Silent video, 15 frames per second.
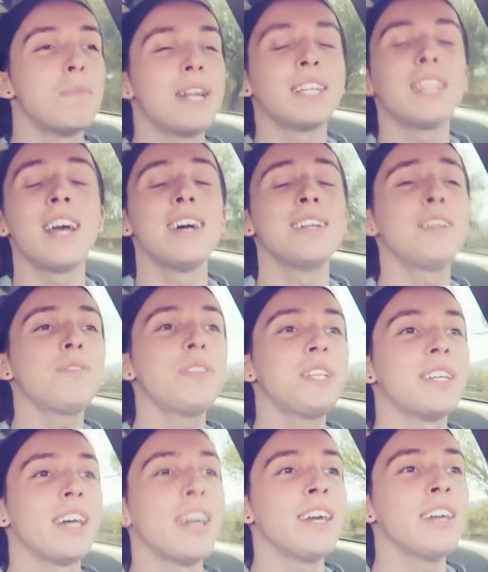But at the end of the
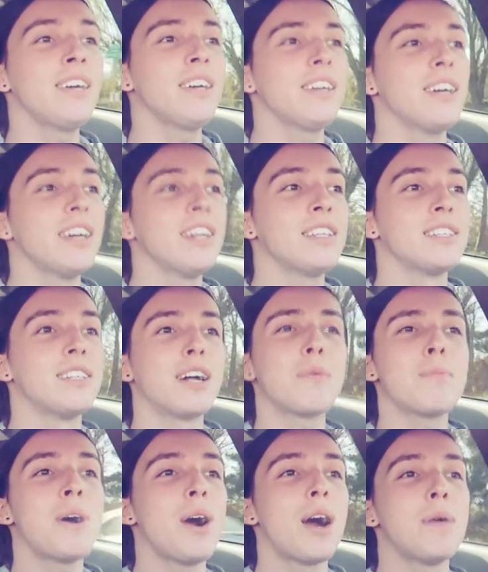day, it's not
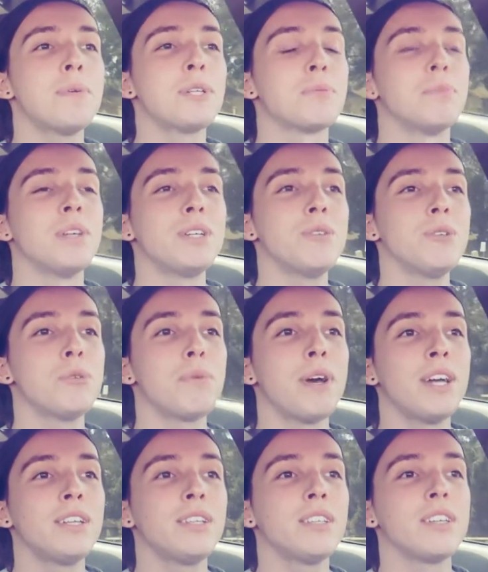about how much money you
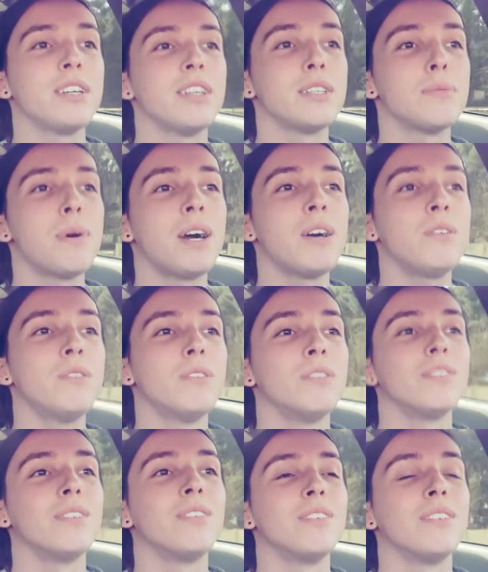spend, it's about
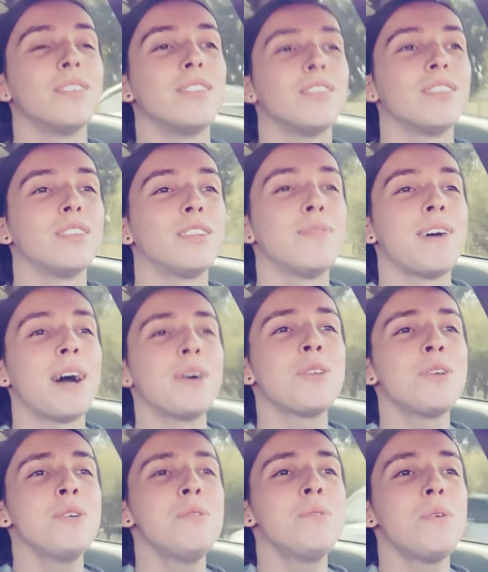the
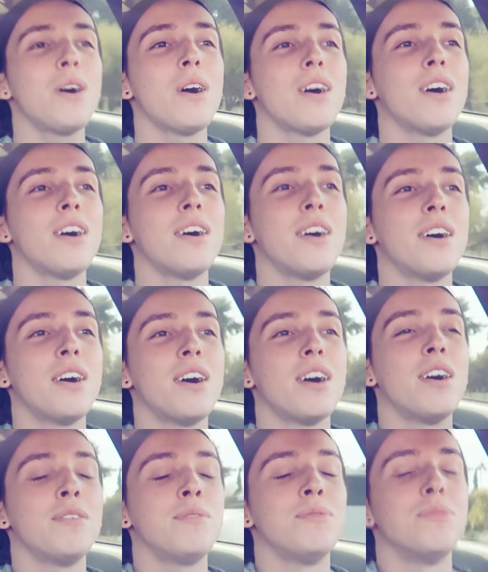value
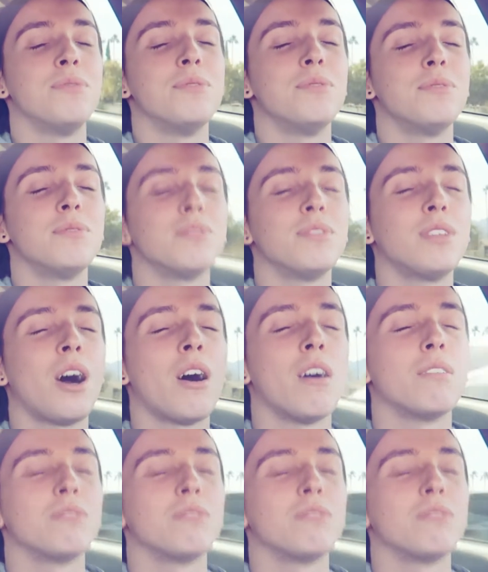of the,